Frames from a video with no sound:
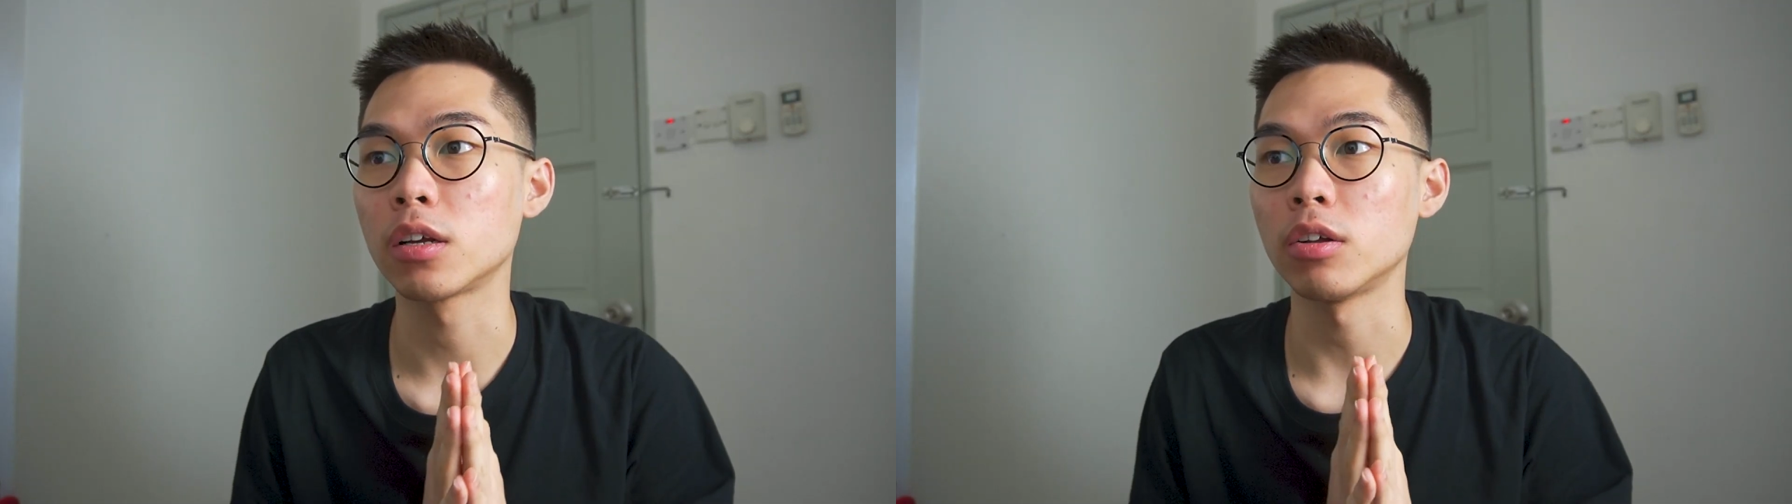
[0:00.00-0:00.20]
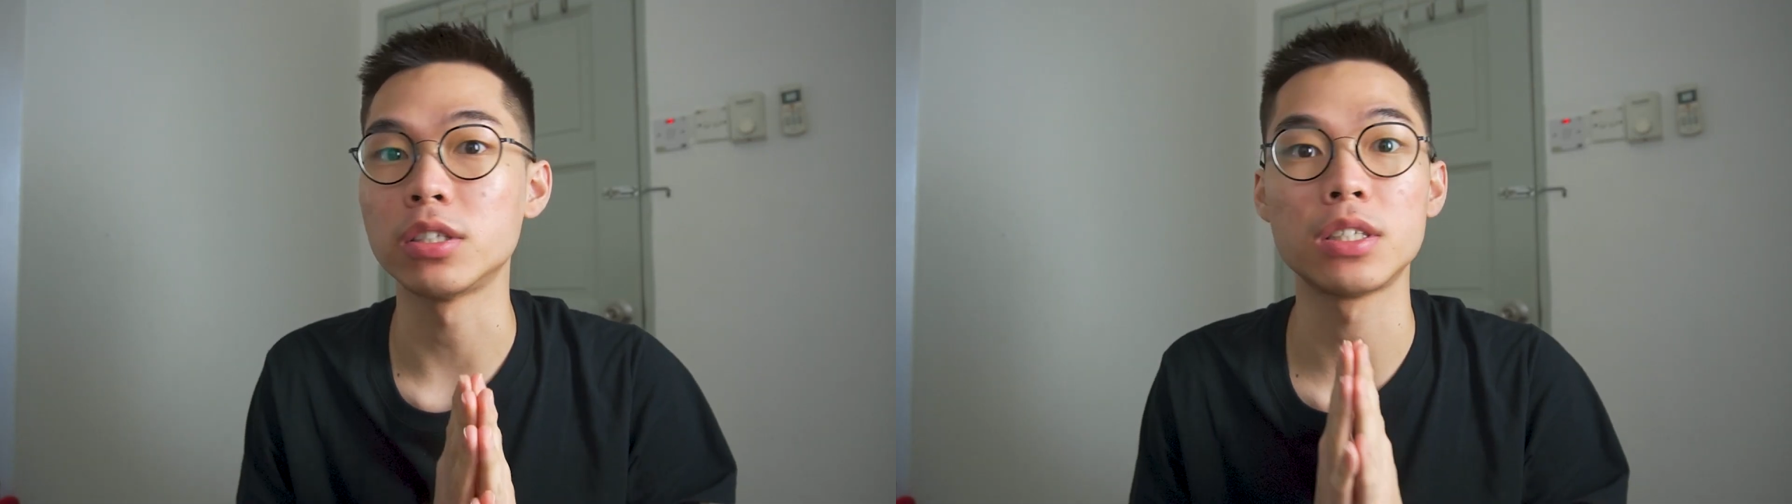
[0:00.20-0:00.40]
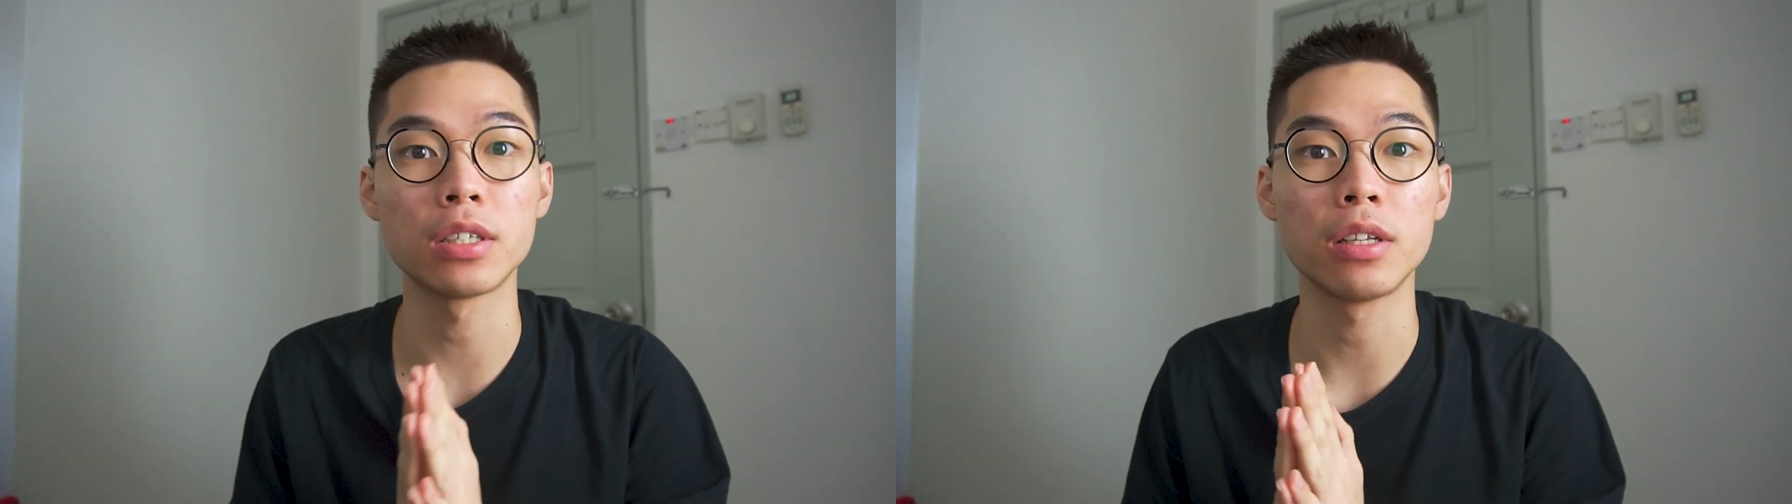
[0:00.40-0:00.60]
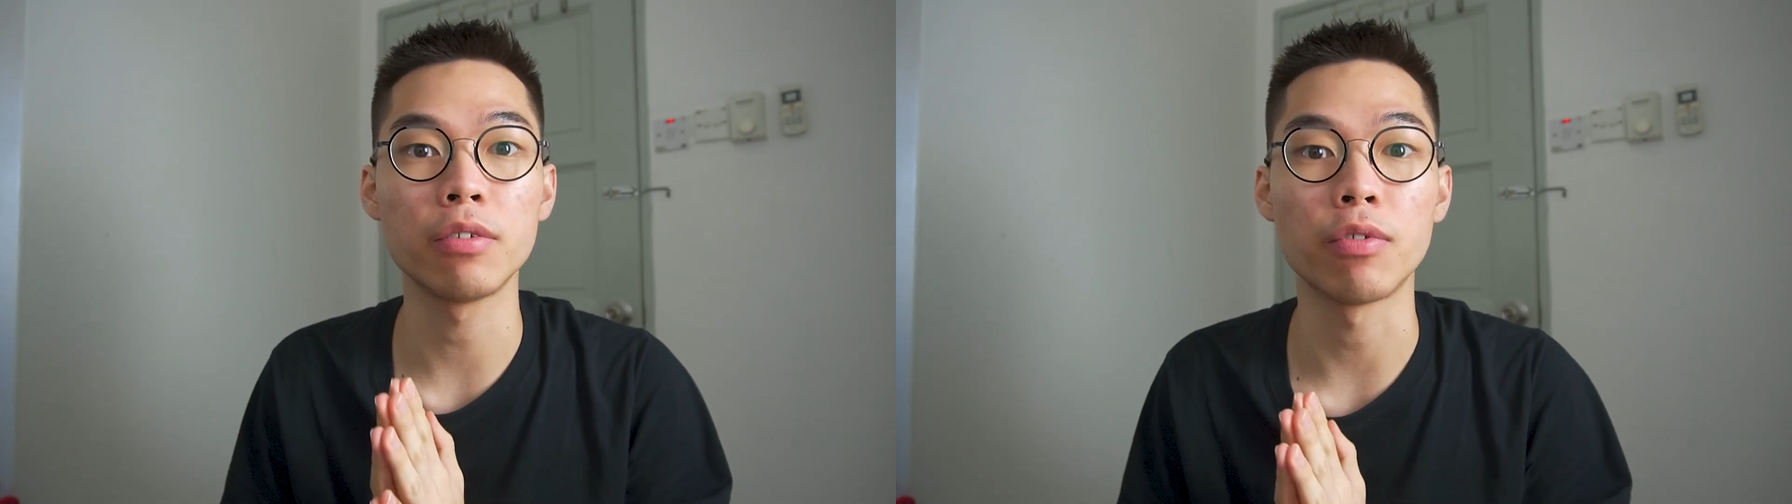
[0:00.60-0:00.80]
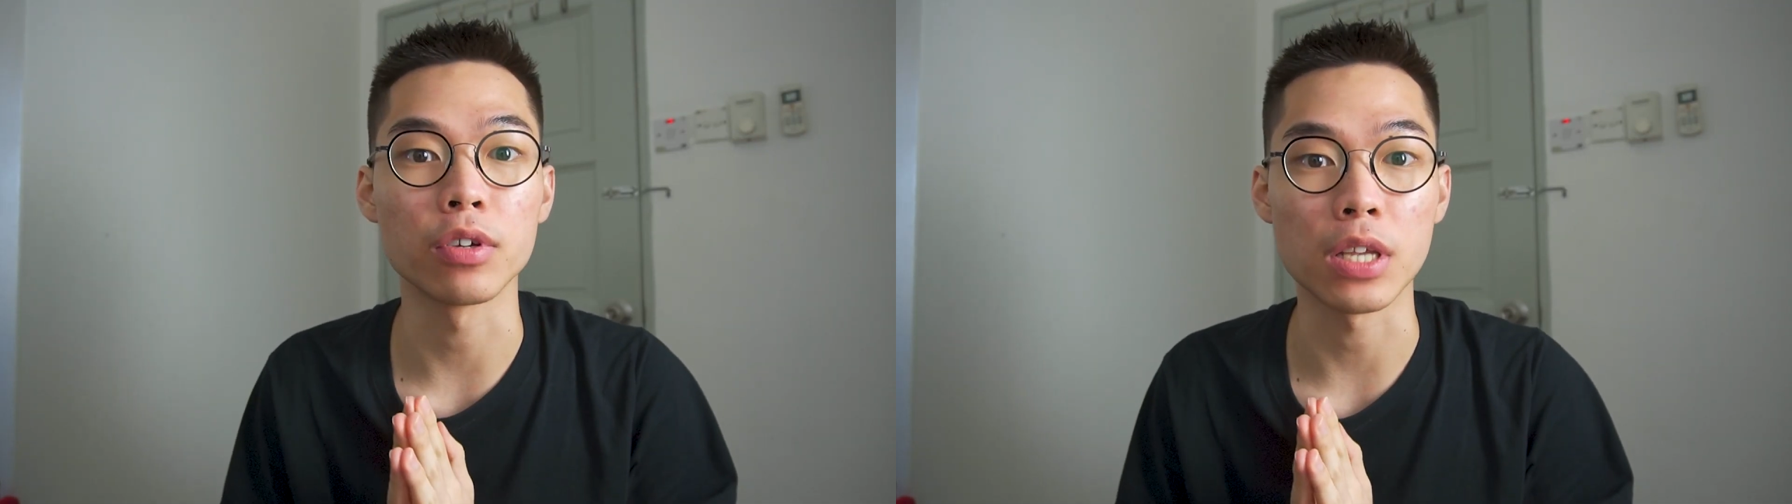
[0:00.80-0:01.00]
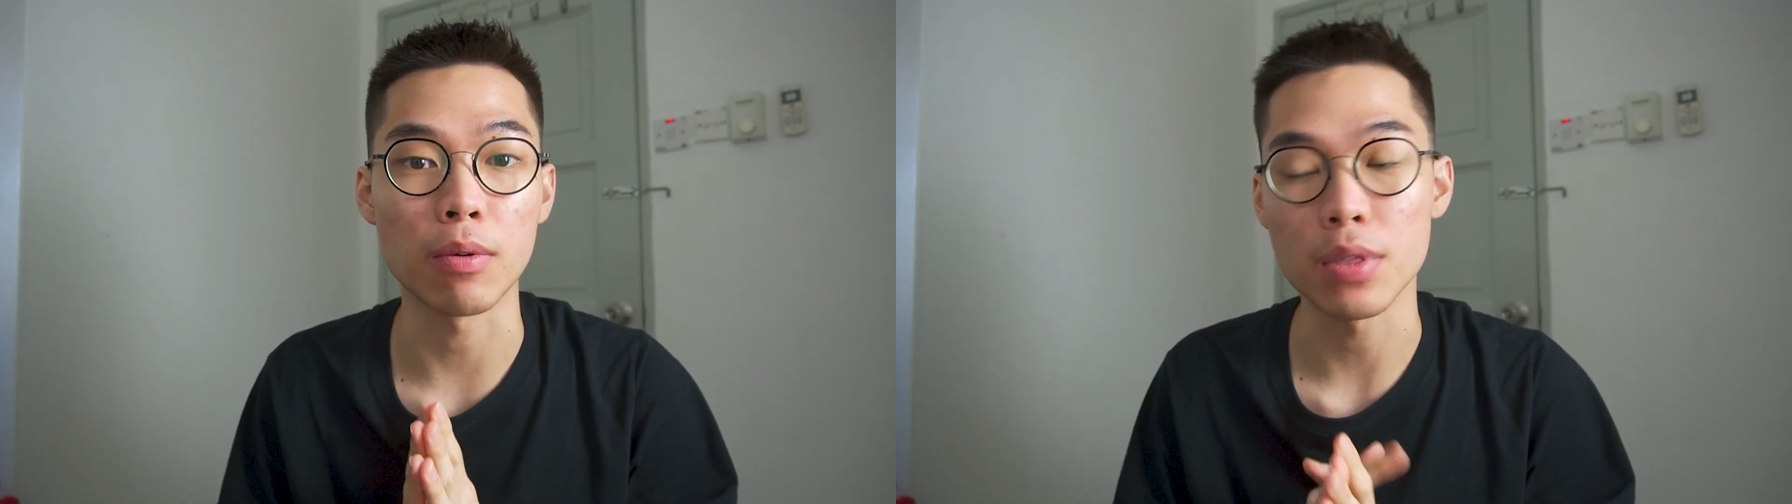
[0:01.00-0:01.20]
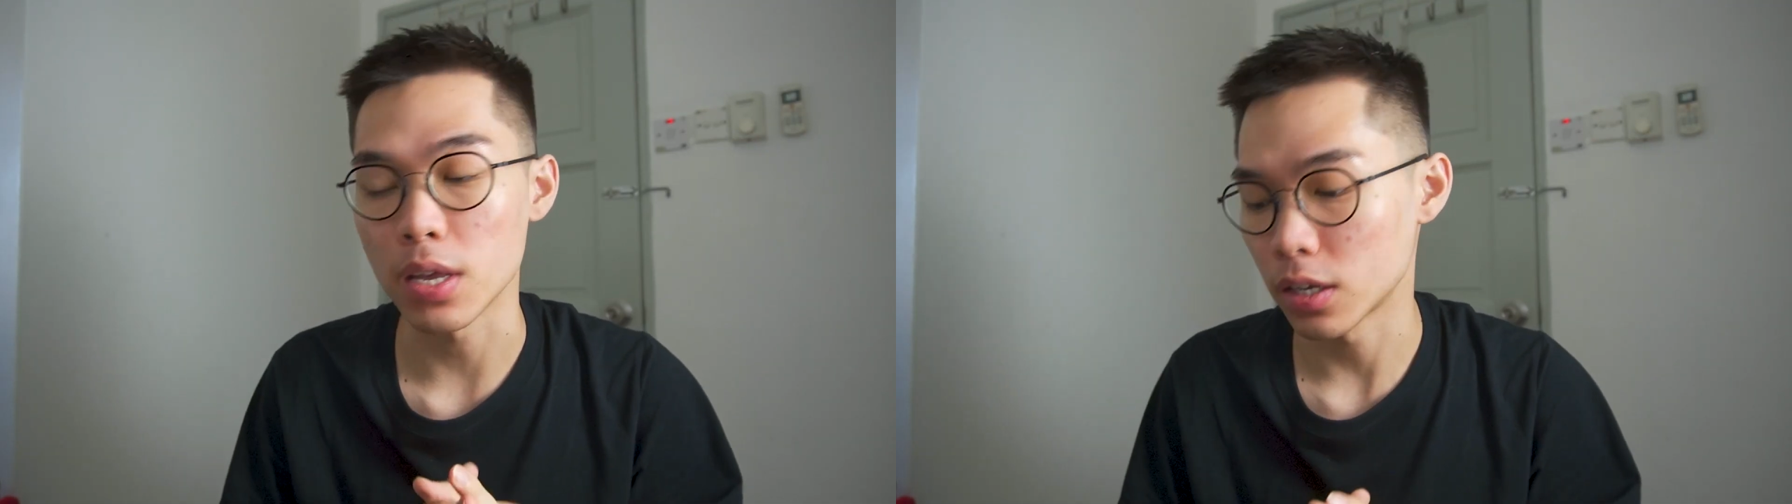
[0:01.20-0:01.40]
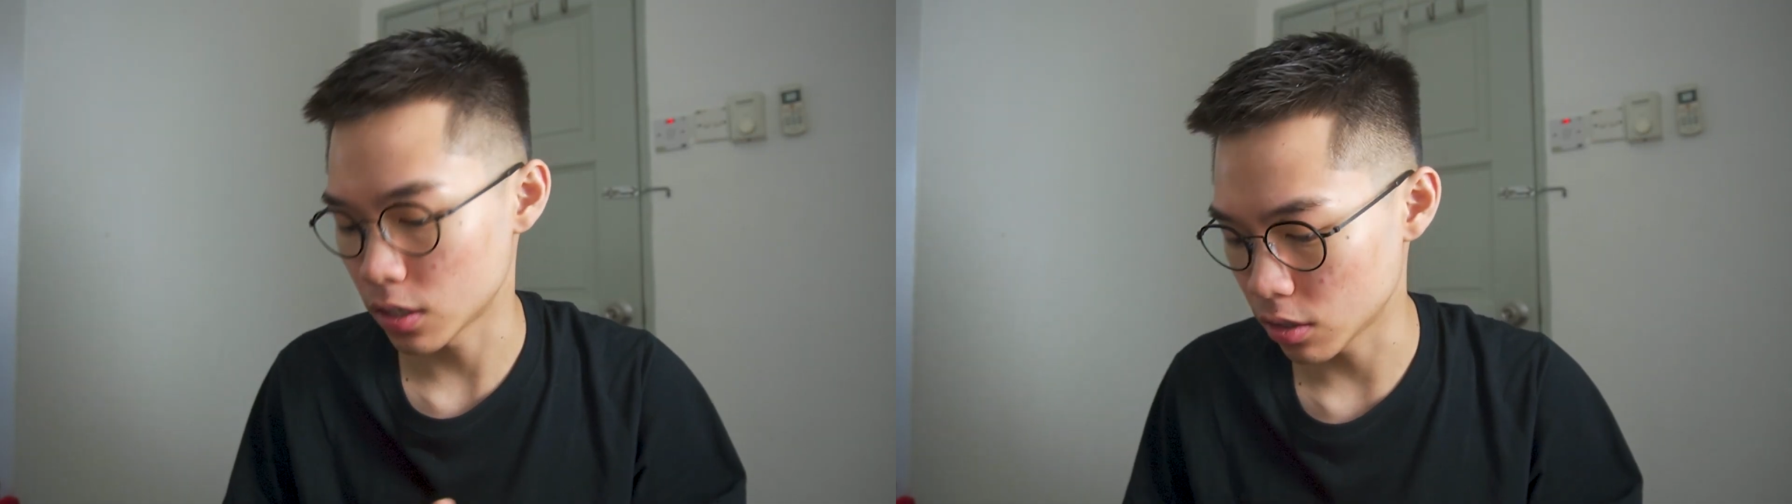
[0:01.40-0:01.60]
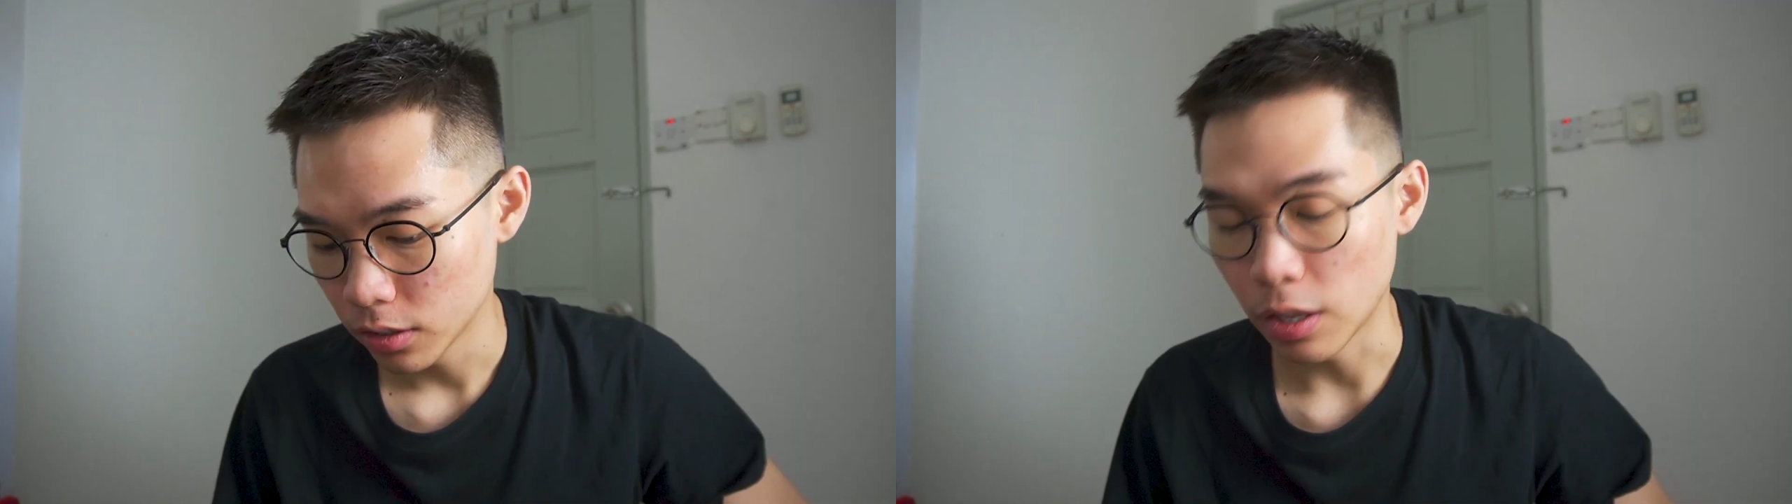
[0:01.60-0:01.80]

consistently for 7 days.